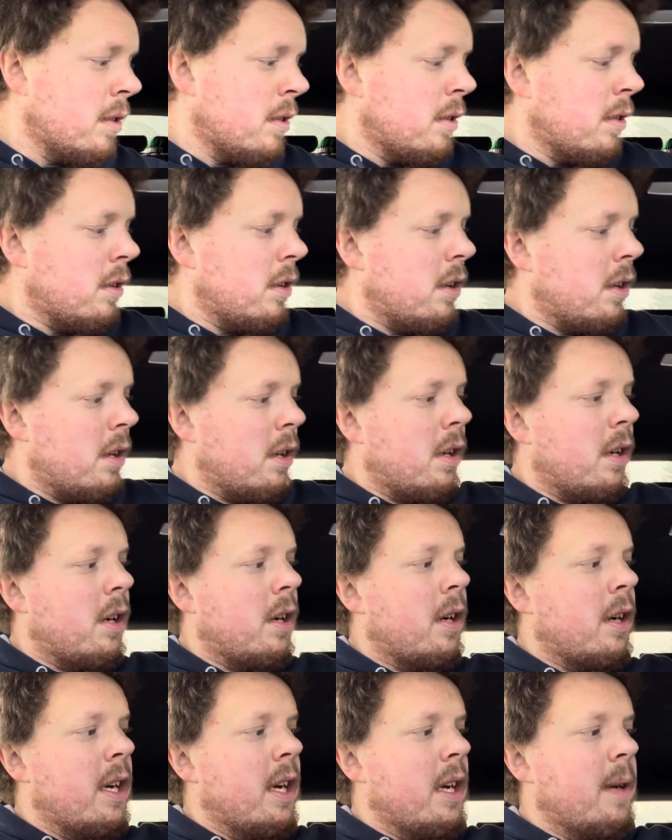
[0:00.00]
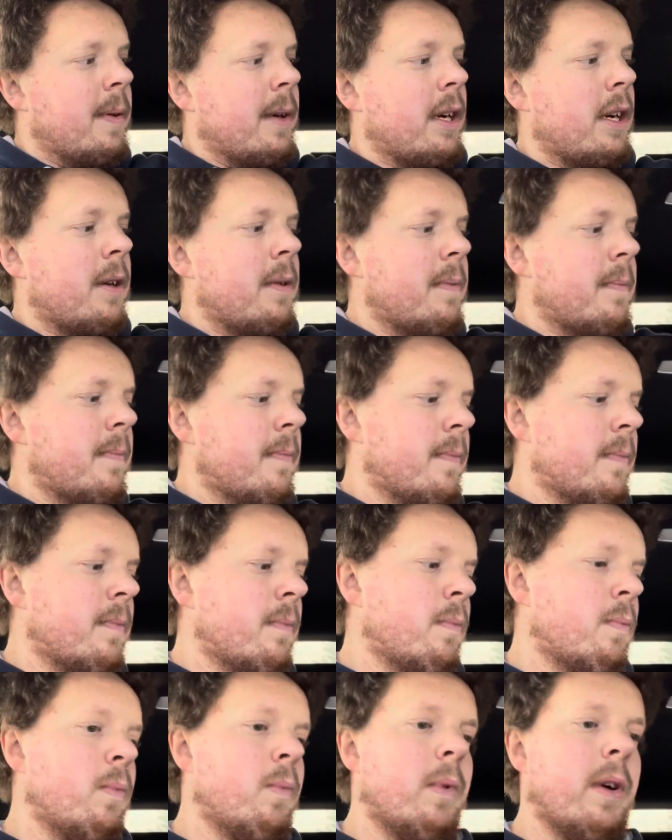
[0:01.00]
Here we go.
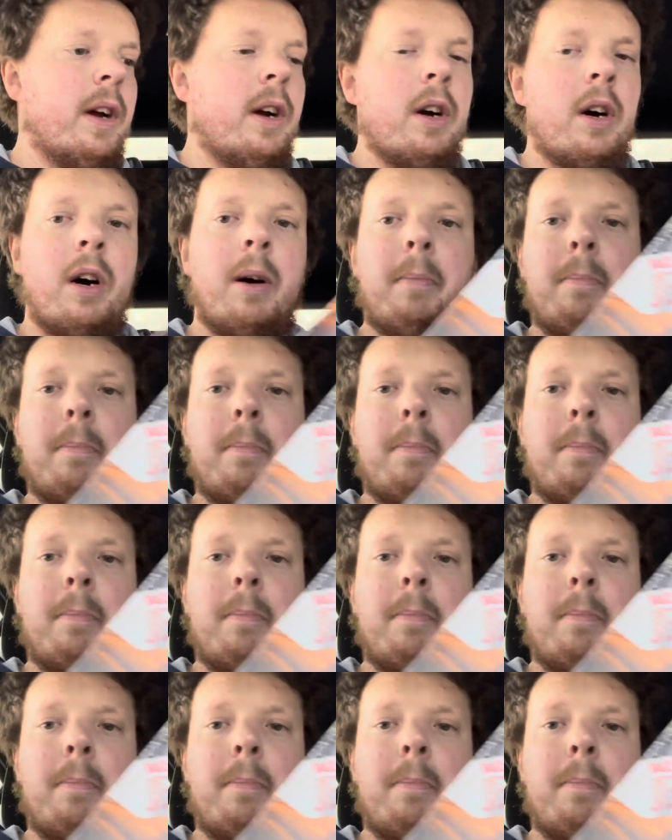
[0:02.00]
We got